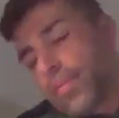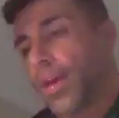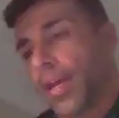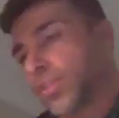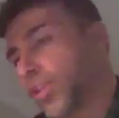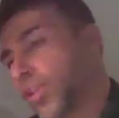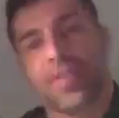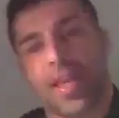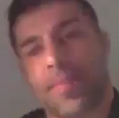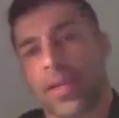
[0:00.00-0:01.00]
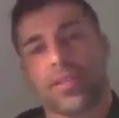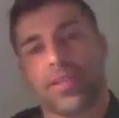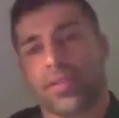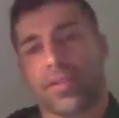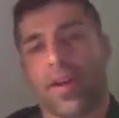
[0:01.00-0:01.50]
it's not subjective, and
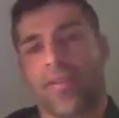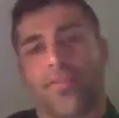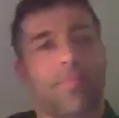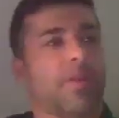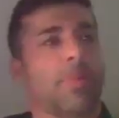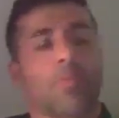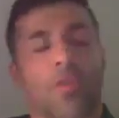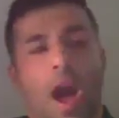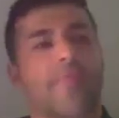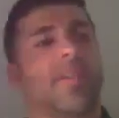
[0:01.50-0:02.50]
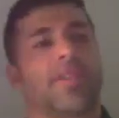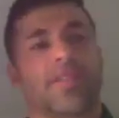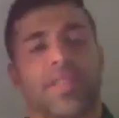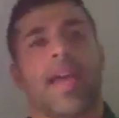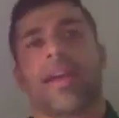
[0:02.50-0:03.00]
that makes it tough. But the
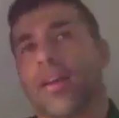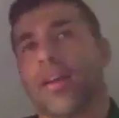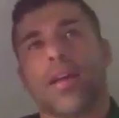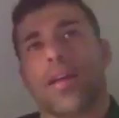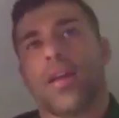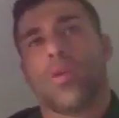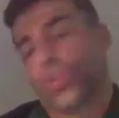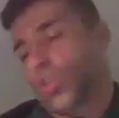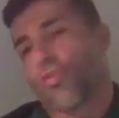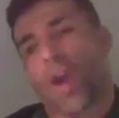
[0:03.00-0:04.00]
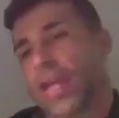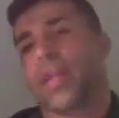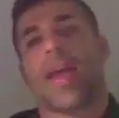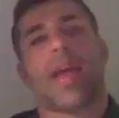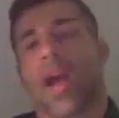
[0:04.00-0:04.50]
Providence thing was
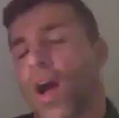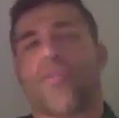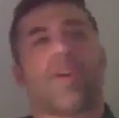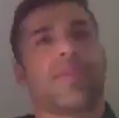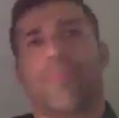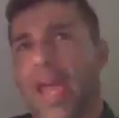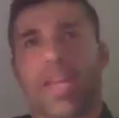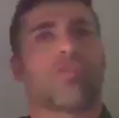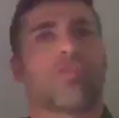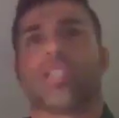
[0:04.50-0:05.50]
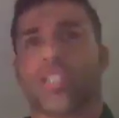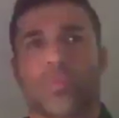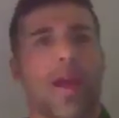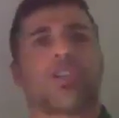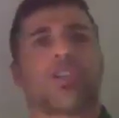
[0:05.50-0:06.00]
great, and covering the Patriots
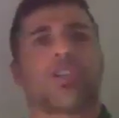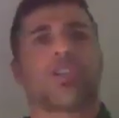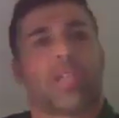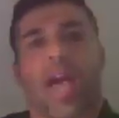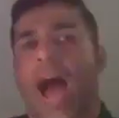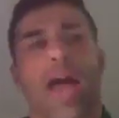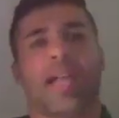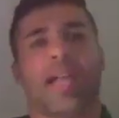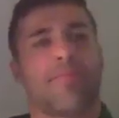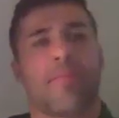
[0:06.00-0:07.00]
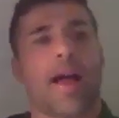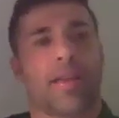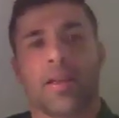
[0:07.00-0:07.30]
especially was a highlight of my